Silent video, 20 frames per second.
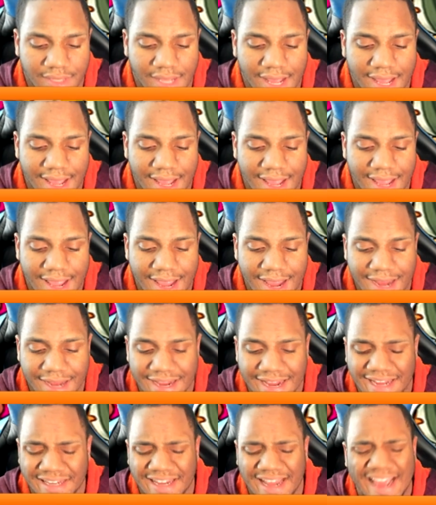Dang,
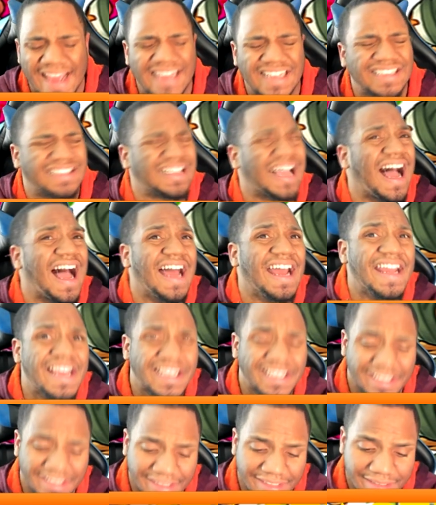they dazed
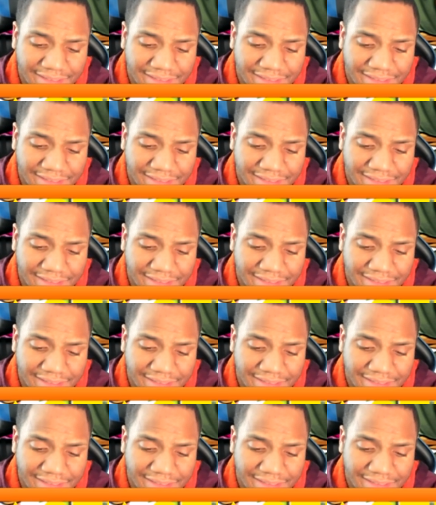Sonic.